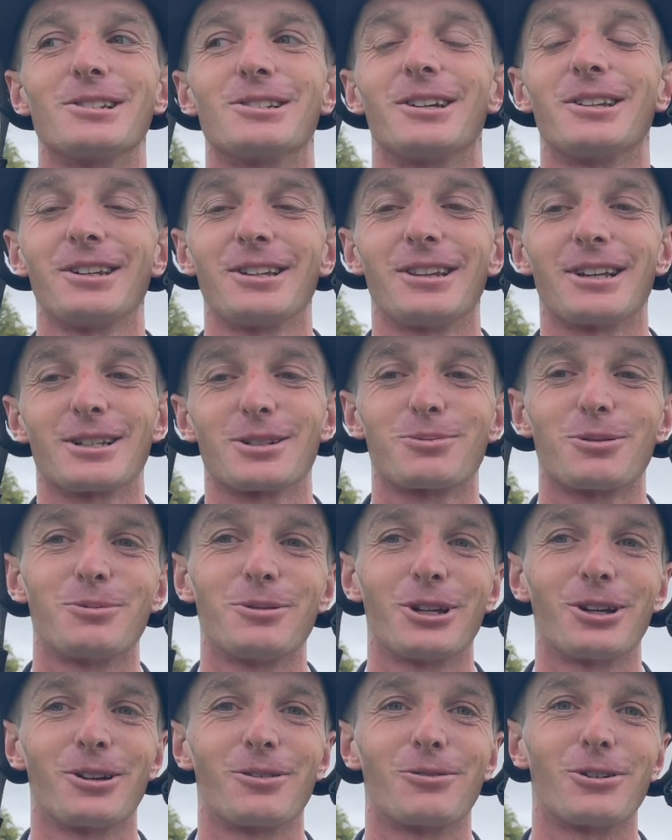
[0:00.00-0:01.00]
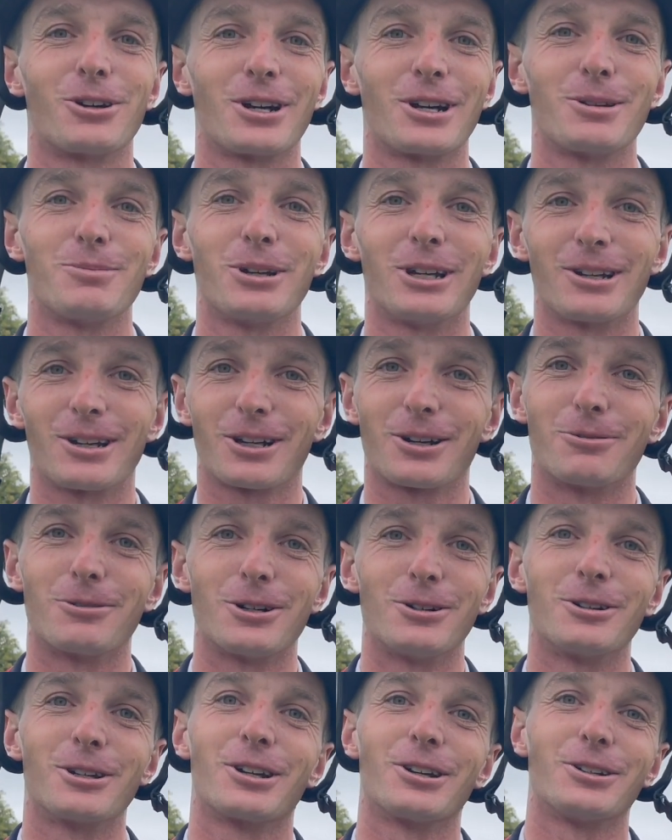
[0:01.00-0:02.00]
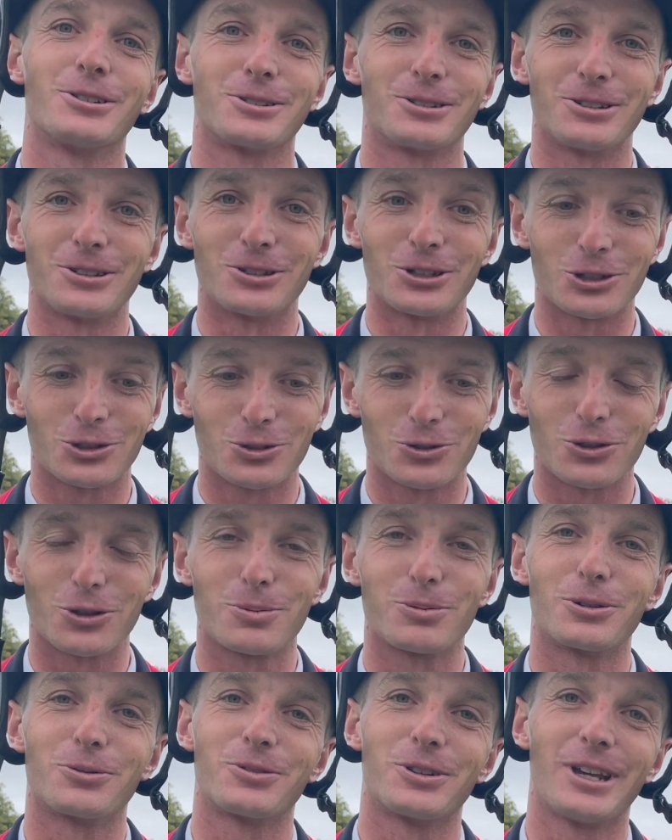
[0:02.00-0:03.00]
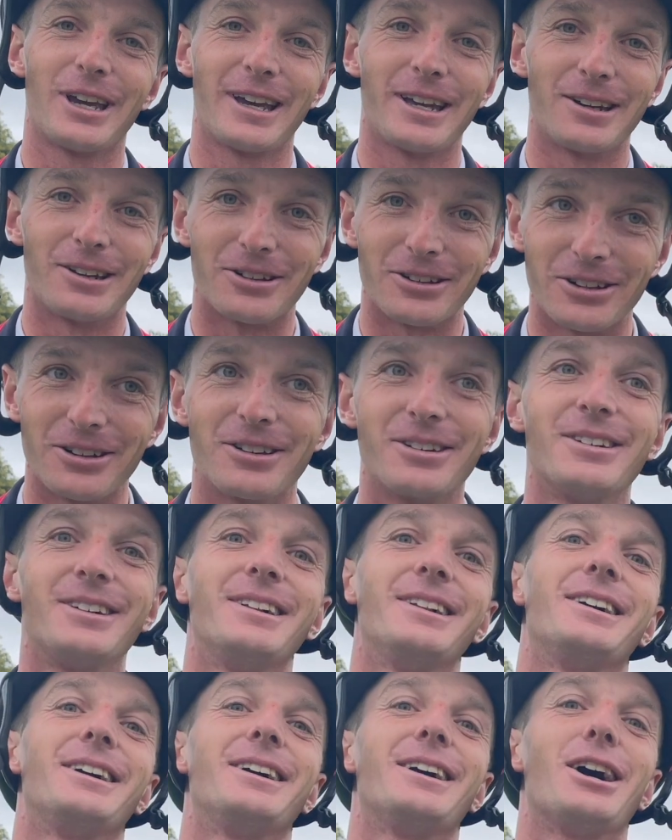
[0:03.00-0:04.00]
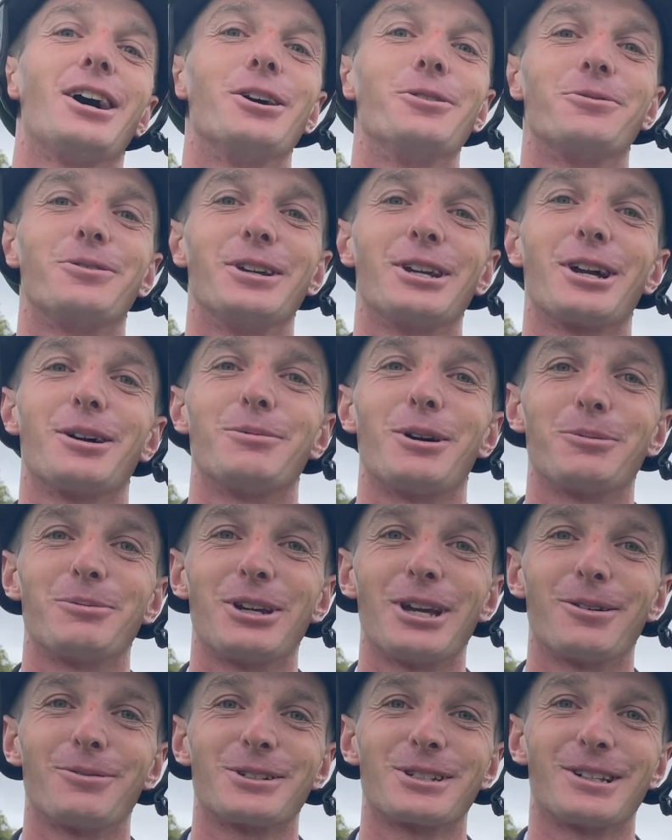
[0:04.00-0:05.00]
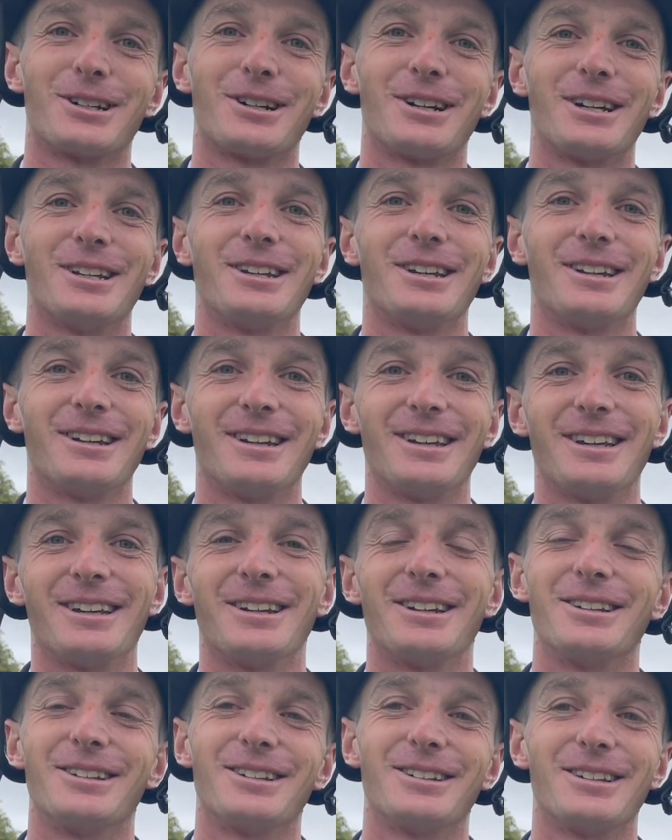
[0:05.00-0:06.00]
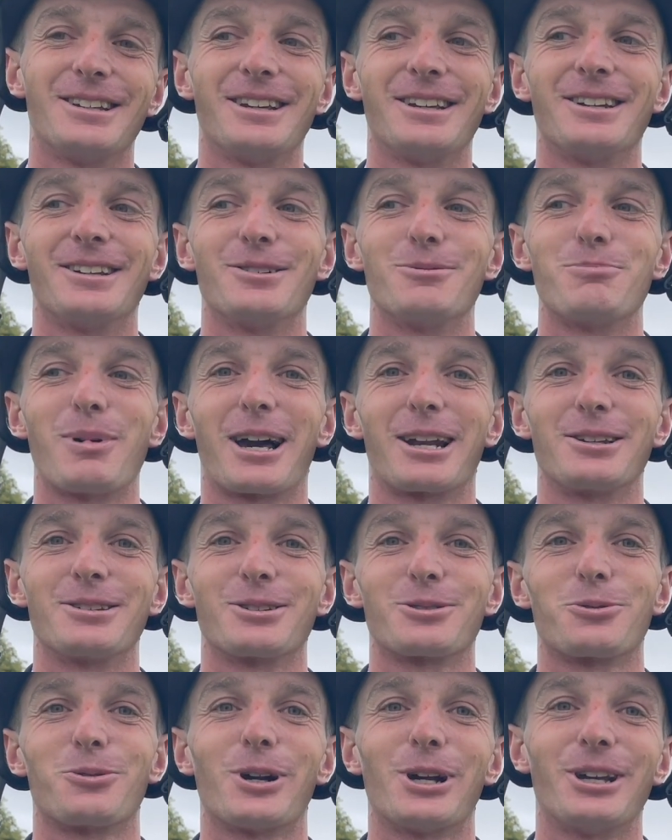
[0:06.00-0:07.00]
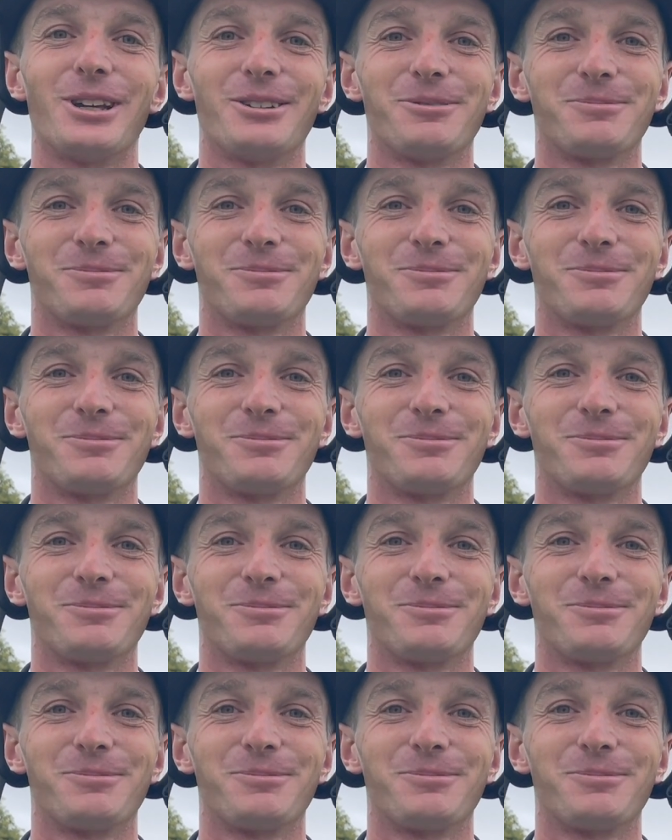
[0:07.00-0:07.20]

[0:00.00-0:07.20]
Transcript: So I think that's probably going to ride a bit like a roller coaster. You just drop off the end and hopefully come up the other side in a balanced way.